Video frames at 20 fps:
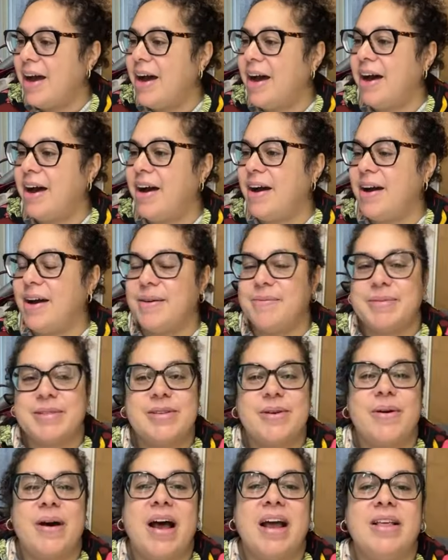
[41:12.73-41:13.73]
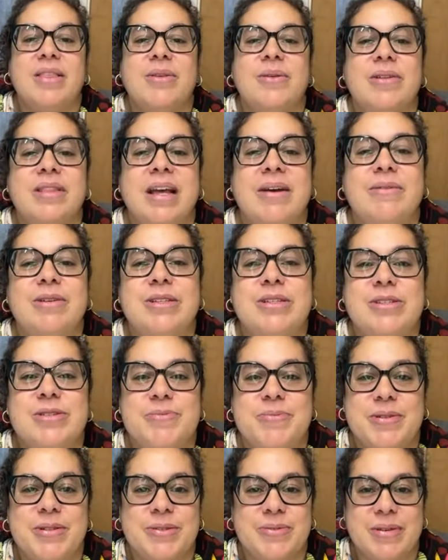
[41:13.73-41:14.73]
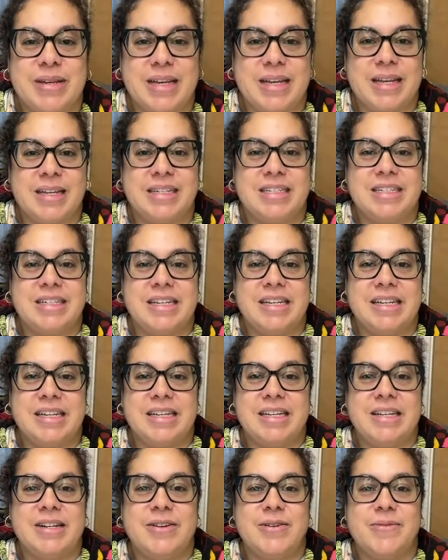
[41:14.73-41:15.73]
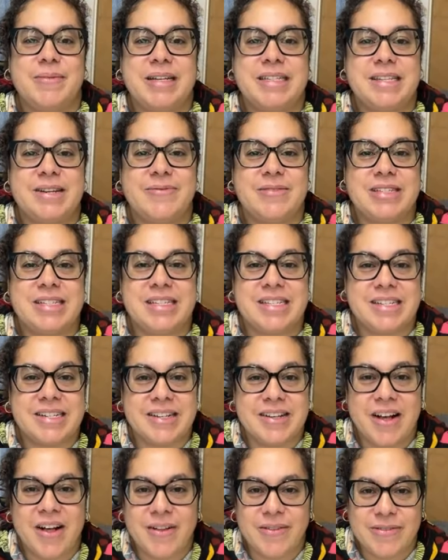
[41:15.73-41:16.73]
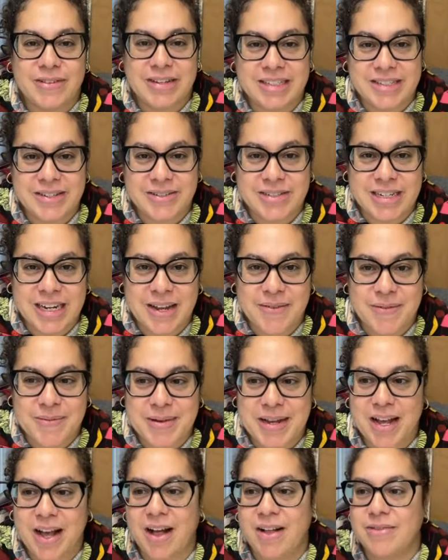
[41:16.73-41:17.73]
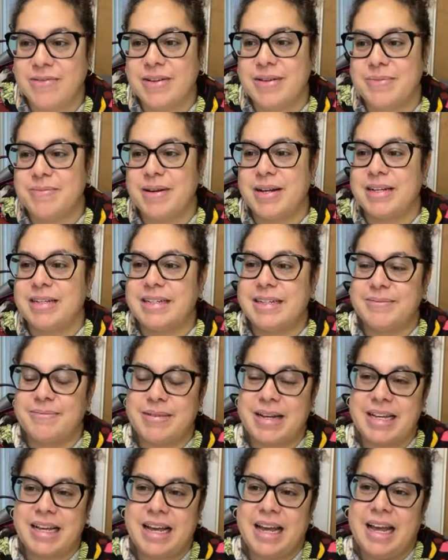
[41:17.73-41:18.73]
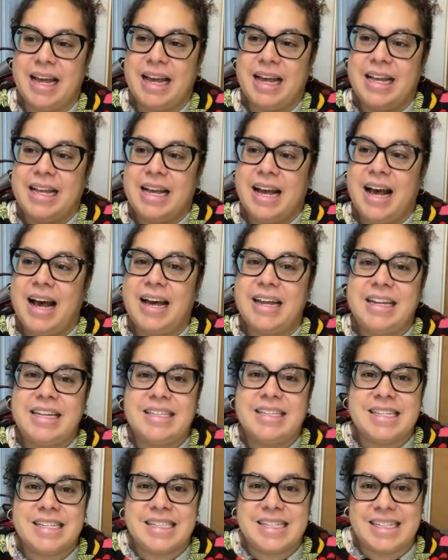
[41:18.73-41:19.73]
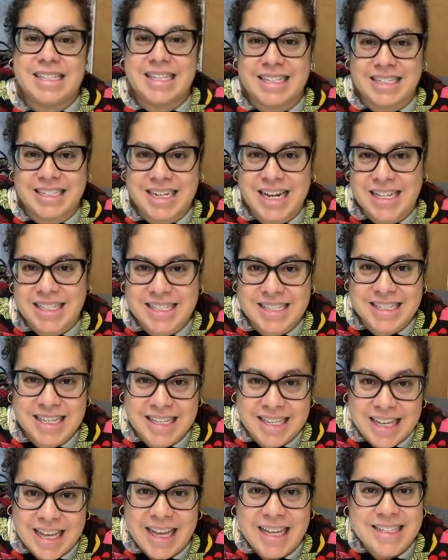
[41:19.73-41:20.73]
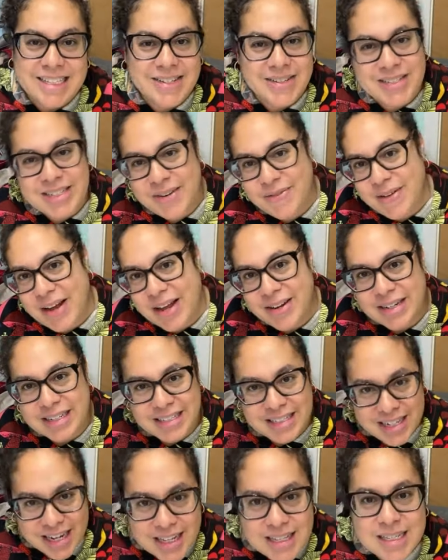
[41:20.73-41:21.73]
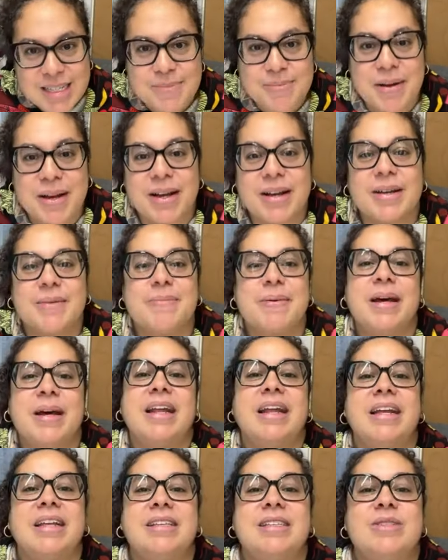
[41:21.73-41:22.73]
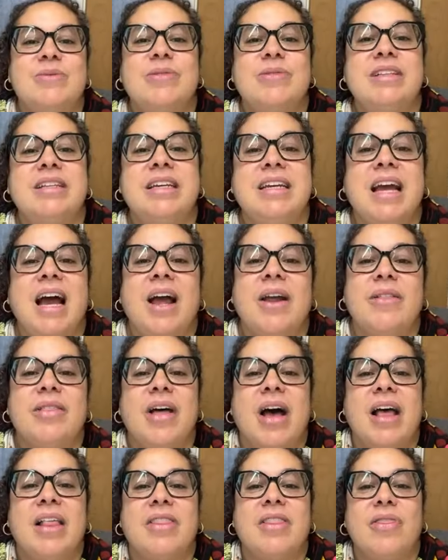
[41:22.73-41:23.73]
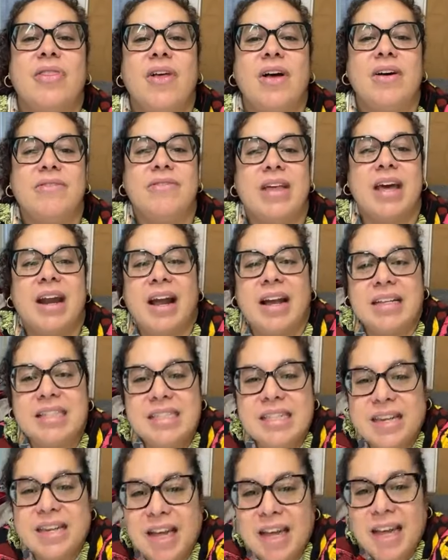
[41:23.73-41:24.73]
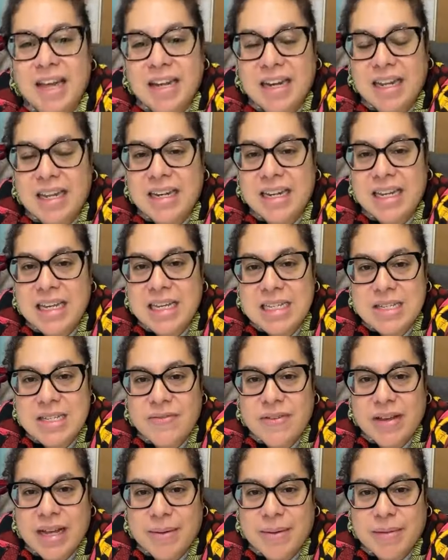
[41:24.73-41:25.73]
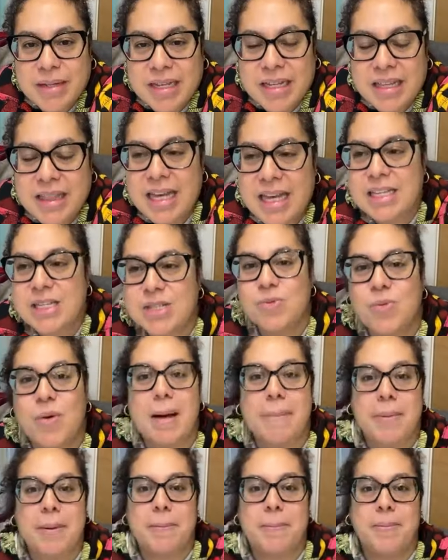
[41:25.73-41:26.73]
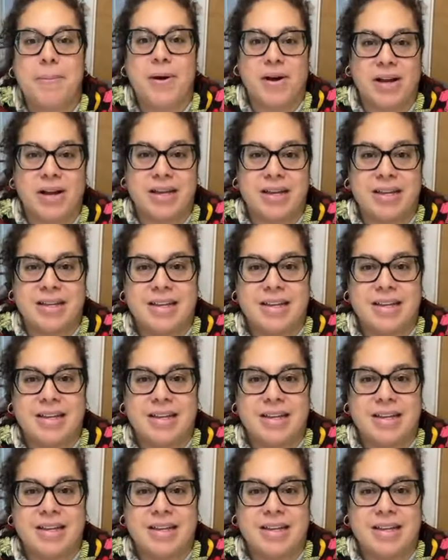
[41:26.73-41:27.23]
So I thought that was super sweet. She, my son was into golfing, so she gave him a golfing mug. My honey's into the Jets, so she found a Jets mug. But it's really, I love that idea. And in his family, they swap a book.